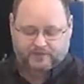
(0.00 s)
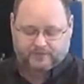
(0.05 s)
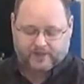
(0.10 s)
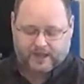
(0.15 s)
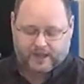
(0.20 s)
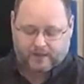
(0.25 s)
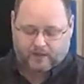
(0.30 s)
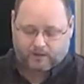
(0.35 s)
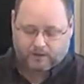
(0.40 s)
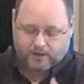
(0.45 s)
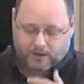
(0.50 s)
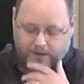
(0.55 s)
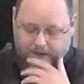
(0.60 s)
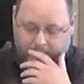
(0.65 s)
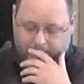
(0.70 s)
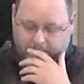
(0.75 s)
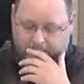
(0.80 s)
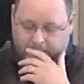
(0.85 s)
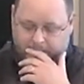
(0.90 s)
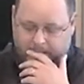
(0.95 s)
the veil
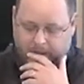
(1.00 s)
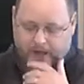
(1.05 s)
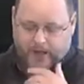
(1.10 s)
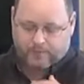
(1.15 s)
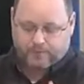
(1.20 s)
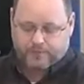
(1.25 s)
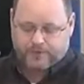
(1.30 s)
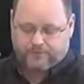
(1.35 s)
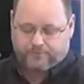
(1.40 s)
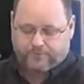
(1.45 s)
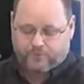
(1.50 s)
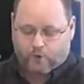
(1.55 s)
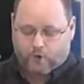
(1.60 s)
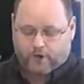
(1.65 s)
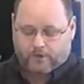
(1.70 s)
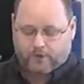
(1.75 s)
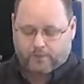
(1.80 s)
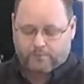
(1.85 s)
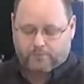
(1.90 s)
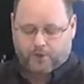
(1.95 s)
uh,
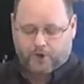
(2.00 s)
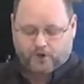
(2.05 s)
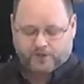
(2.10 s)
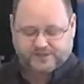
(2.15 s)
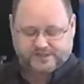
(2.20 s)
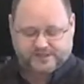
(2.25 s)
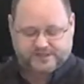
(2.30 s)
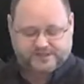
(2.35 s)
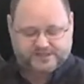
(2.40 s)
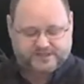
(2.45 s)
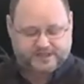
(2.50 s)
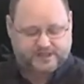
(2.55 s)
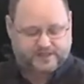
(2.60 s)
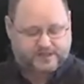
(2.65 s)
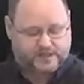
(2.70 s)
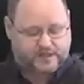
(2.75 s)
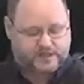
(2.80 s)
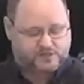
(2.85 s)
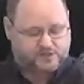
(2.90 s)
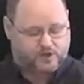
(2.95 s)
before the mercy seat
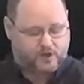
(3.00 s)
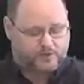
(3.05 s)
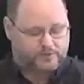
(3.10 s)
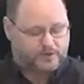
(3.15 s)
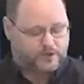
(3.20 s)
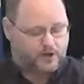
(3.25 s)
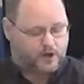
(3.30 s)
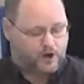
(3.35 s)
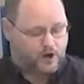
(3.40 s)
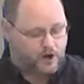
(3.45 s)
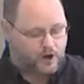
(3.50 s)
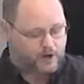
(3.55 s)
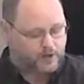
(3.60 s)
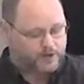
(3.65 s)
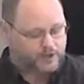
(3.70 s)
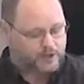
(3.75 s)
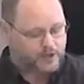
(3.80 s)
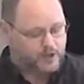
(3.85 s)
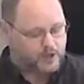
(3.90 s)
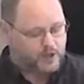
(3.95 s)
that is on the
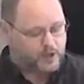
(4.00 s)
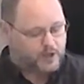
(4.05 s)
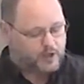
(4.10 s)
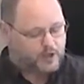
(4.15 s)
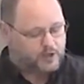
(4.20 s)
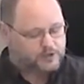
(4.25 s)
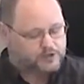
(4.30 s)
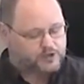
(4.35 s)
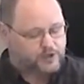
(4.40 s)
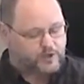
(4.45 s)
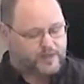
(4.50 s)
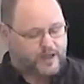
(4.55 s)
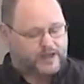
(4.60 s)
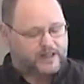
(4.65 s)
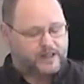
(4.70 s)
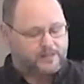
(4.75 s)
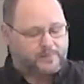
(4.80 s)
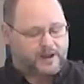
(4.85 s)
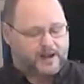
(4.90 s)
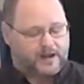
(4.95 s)
ark, so that
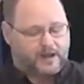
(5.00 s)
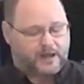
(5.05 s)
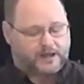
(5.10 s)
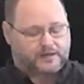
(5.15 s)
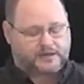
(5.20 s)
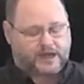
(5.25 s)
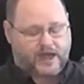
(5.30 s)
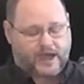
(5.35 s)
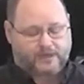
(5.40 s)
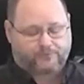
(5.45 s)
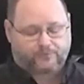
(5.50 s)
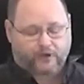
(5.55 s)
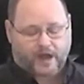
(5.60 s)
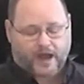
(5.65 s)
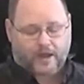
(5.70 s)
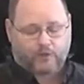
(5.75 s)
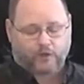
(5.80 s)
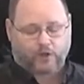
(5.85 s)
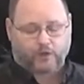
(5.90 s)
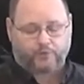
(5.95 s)
he may not die. For
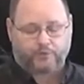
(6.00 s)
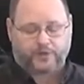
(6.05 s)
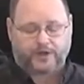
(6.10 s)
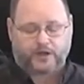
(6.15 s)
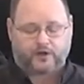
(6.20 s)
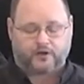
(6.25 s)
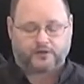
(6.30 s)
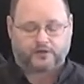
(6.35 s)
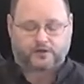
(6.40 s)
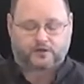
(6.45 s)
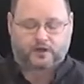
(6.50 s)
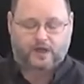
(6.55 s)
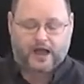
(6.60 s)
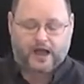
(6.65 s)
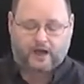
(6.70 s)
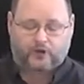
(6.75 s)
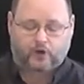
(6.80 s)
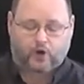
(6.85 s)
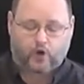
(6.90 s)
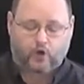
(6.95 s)
I will appear in the
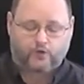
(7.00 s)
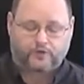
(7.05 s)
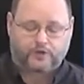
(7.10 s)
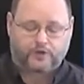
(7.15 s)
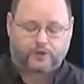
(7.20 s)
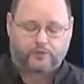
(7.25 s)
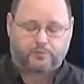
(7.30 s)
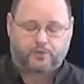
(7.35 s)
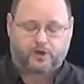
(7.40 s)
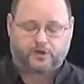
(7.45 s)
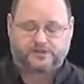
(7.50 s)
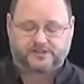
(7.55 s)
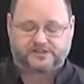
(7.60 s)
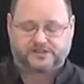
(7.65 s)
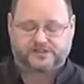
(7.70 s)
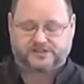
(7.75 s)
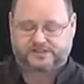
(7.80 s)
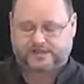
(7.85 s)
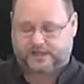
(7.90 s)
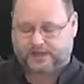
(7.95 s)
cloud over the
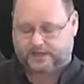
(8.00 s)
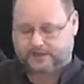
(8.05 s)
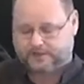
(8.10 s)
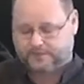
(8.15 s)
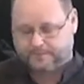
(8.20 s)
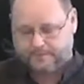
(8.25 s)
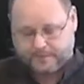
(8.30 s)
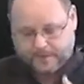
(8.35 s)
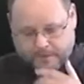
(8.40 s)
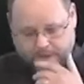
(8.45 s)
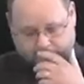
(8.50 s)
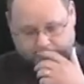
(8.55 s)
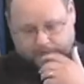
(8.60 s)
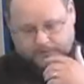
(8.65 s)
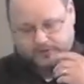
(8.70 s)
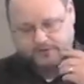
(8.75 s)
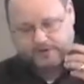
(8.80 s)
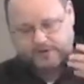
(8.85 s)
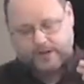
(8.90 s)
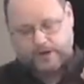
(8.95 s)
mercy seat.
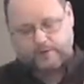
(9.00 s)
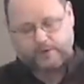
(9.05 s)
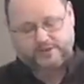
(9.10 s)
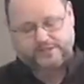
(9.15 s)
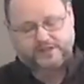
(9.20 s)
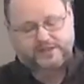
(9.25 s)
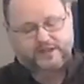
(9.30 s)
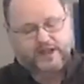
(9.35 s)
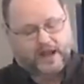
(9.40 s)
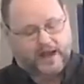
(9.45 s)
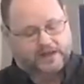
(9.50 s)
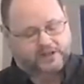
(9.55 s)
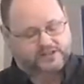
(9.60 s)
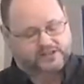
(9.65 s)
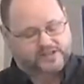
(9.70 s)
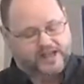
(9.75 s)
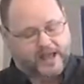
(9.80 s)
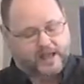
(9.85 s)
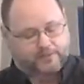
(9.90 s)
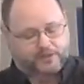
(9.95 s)
So there we see God
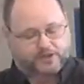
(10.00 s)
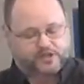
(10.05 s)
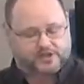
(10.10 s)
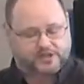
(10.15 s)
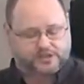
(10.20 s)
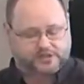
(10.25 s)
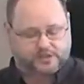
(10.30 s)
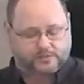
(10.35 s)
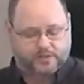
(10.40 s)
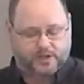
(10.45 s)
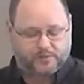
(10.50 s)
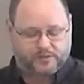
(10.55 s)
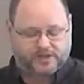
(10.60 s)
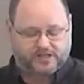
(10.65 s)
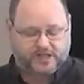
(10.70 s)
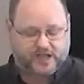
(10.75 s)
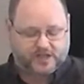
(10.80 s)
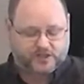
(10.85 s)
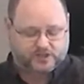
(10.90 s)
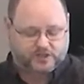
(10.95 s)
establishing some
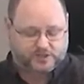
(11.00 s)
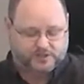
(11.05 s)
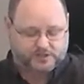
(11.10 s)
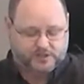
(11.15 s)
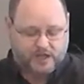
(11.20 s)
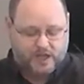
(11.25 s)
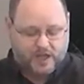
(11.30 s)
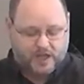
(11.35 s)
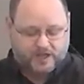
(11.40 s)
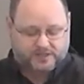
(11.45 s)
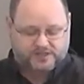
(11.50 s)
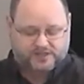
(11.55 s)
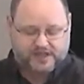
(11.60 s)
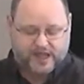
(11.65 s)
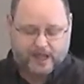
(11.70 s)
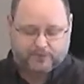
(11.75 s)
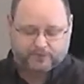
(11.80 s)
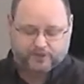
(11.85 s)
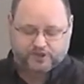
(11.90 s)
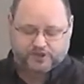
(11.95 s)
limitations,
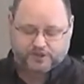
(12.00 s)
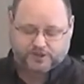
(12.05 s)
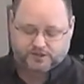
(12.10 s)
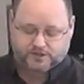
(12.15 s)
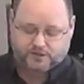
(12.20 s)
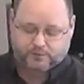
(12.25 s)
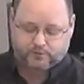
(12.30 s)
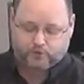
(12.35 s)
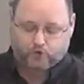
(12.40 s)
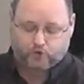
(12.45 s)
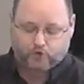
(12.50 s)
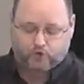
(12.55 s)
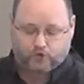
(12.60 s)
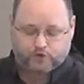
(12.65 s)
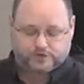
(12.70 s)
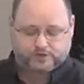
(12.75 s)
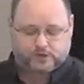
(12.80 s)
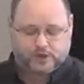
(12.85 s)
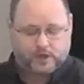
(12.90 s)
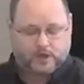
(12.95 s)
establishing some
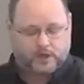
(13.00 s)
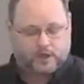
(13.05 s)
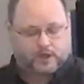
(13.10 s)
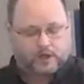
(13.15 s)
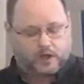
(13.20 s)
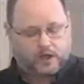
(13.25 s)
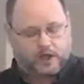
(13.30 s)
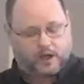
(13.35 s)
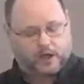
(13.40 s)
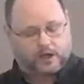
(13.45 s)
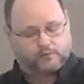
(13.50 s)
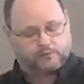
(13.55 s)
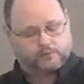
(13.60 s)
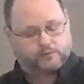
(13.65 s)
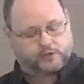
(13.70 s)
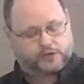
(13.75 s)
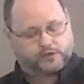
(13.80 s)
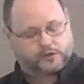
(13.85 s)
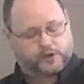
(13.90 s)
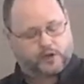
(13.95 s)
rules.
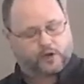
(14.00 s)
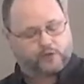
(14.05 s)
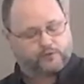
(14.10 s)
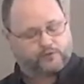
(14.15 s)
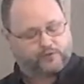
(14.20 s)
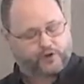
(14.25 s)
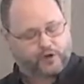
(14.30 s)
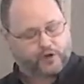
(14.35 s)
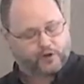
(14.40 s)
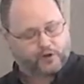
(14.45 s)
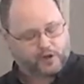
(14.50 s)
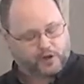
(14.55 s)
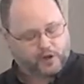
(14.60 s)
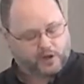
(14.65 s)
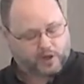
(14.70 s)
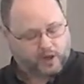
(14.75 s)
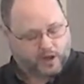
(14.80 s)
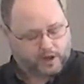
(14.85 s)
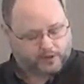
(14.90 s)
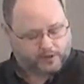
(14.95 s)
Um, the term for
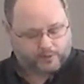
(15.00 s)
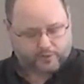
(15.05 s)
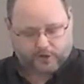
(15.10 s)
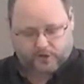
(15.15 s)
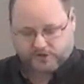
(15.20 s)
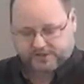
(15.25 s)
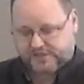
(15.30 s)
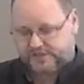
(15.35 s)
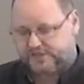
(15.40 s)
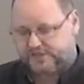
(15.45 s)
uh, the mercy